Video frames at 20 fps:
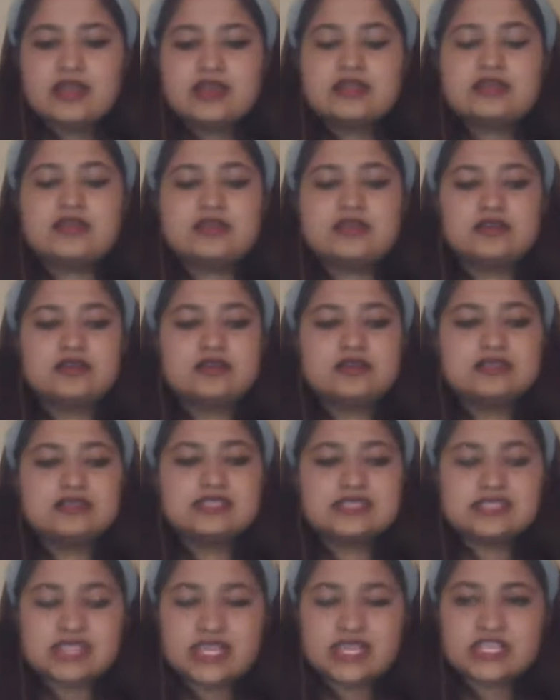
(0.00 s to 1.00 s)
the
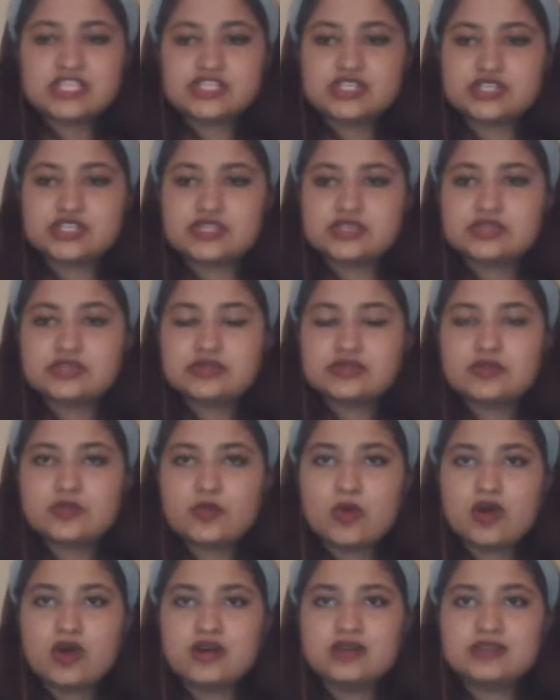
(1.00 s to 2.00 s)
station
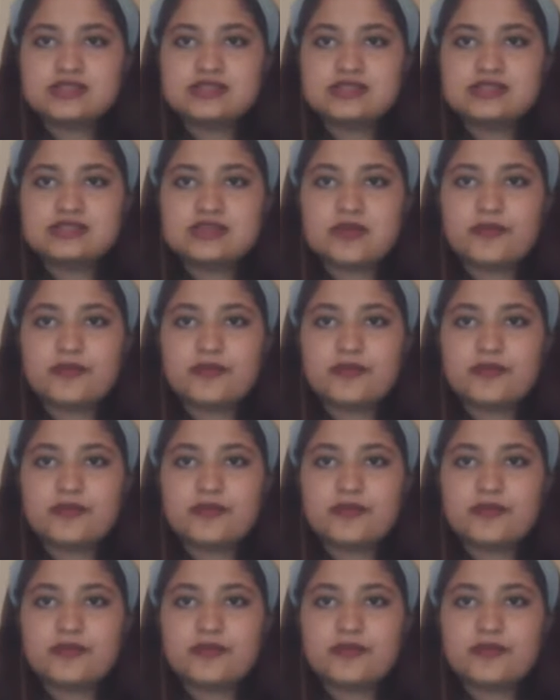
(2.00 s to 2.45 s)
was